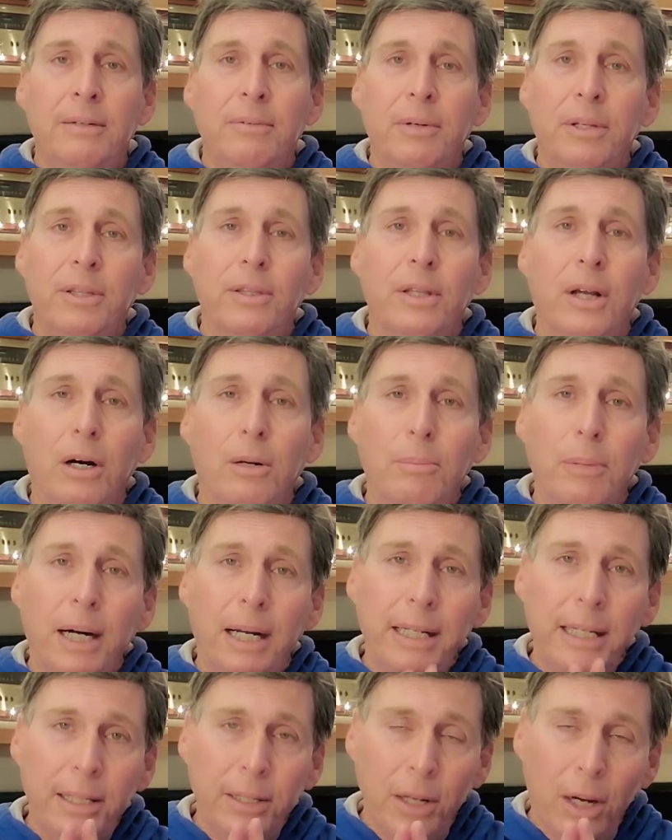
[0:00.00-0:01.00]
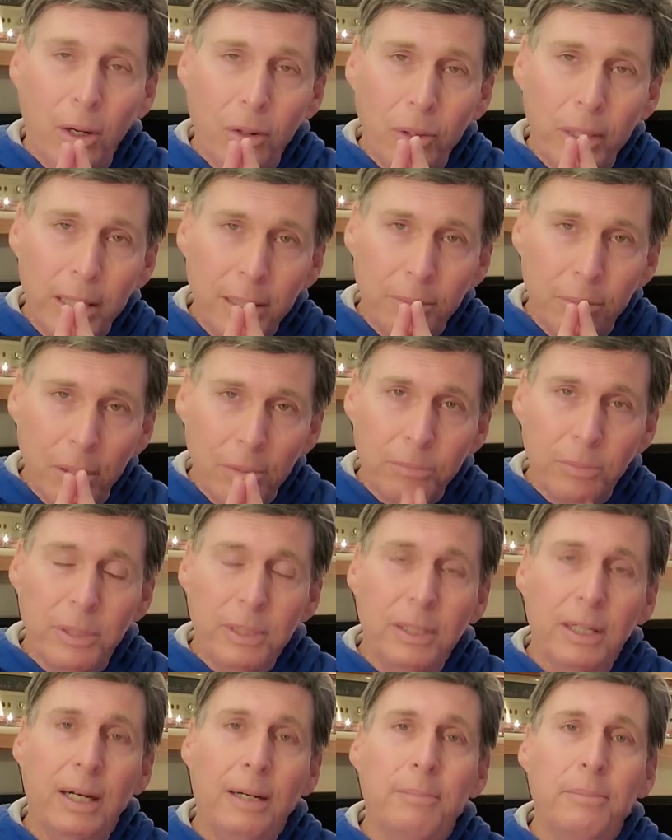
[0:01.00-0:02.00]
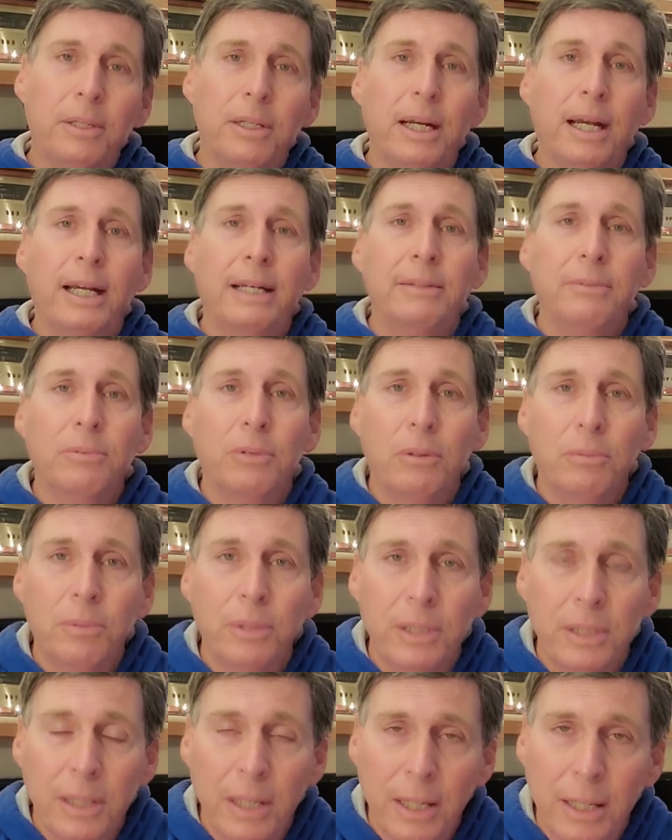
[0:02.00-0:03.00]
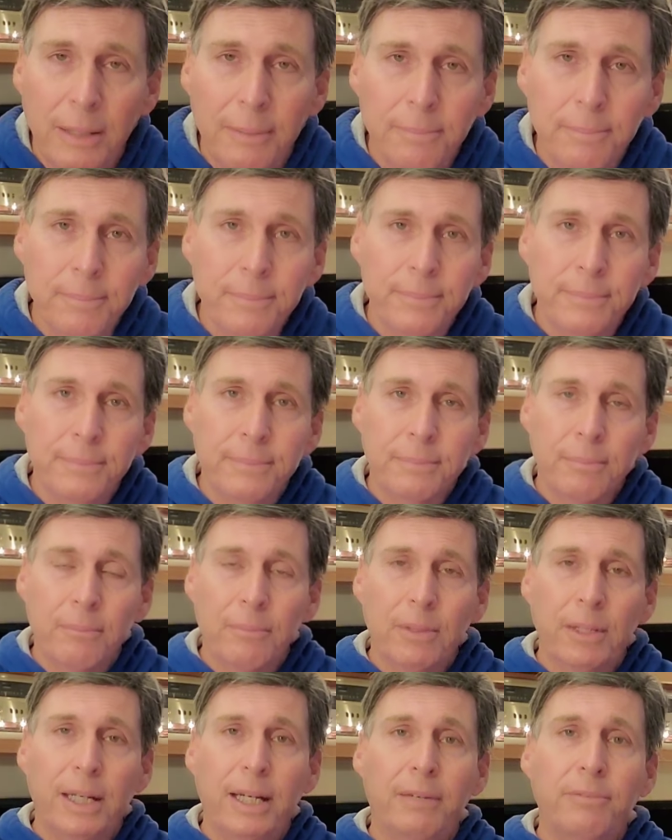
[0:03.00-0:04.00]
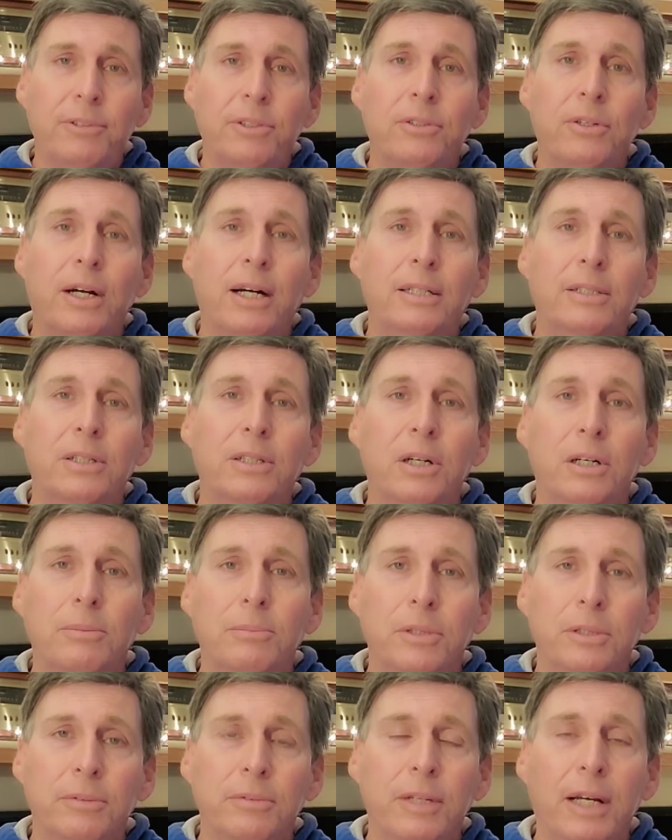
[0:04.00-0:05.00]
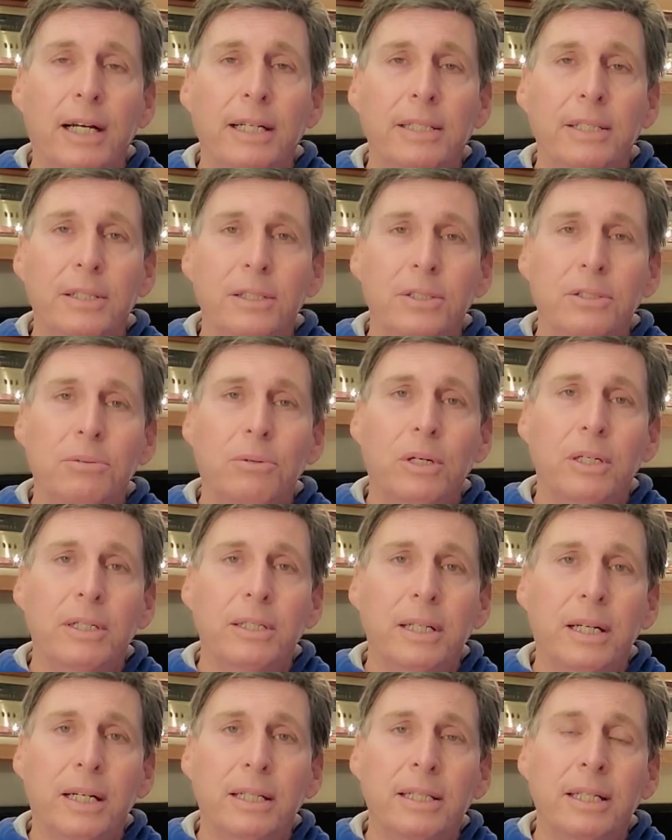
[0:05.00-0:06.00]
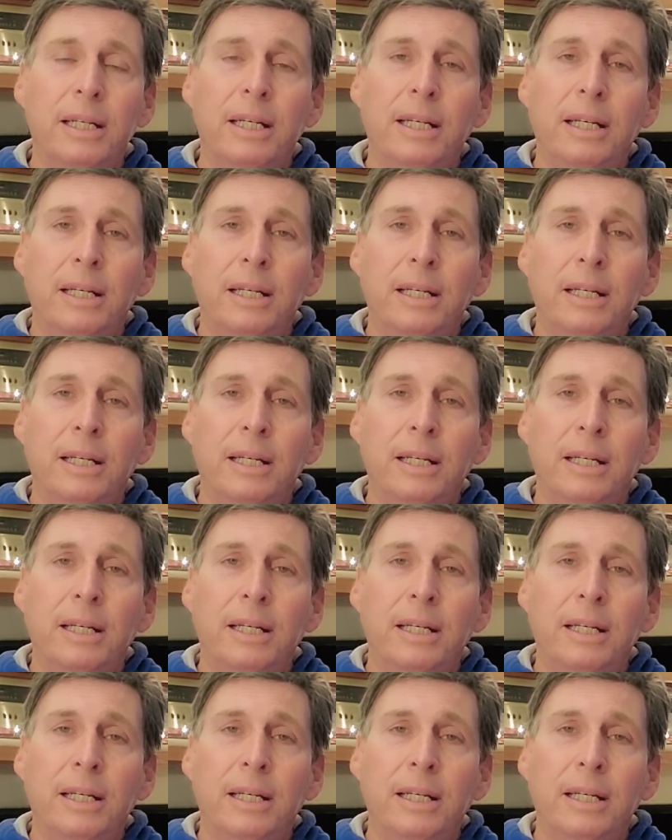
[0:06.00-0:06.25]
with nobody knowing what would come ahead, what would come after October of 1929,